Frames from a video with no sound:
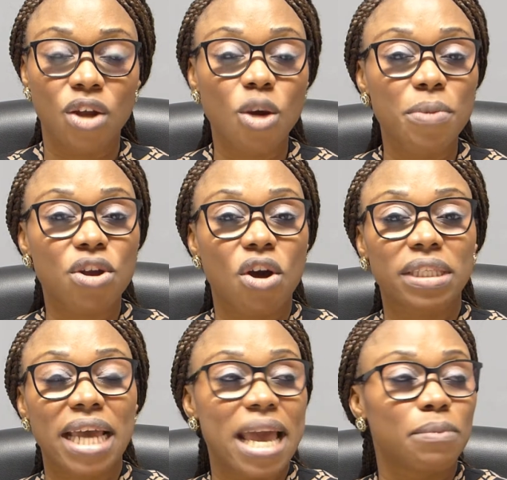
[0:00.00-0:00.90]
Not
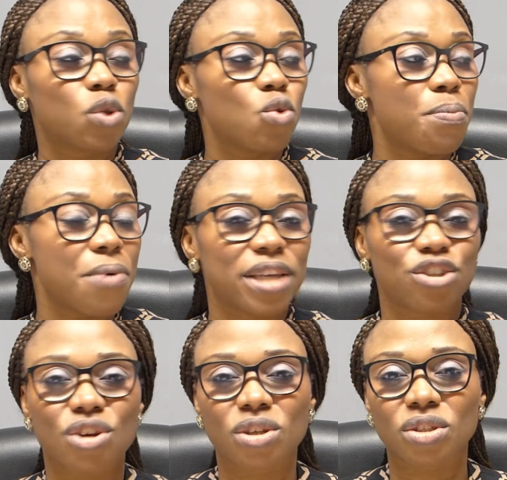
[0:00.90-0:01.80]
because I am too
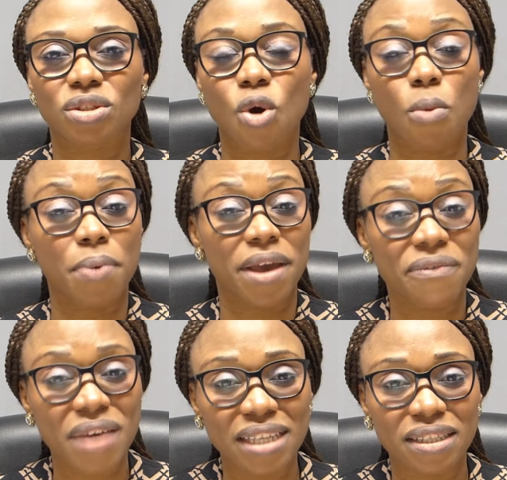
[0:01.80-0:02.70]
precious or
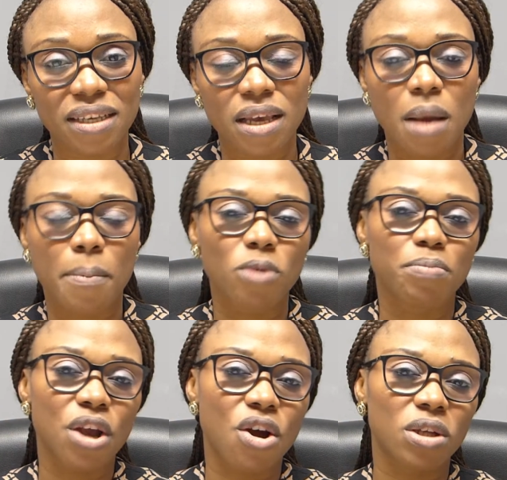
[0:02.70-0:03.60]
perfect, but
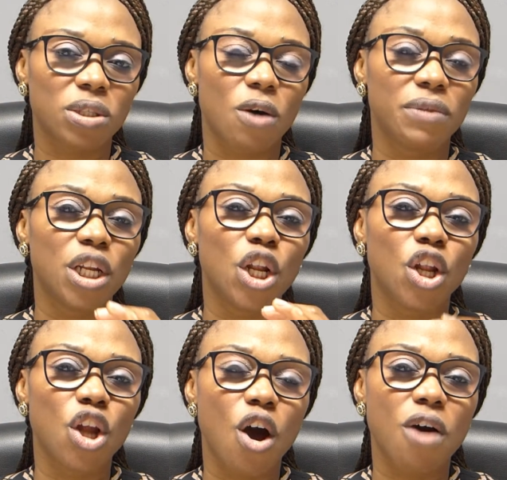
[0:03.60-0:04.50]
because of the
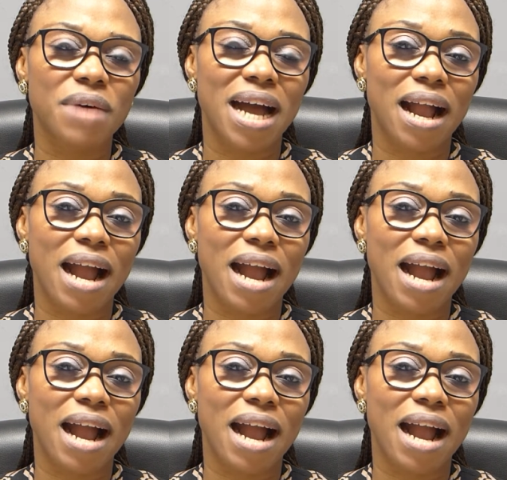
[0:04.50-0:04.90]
love and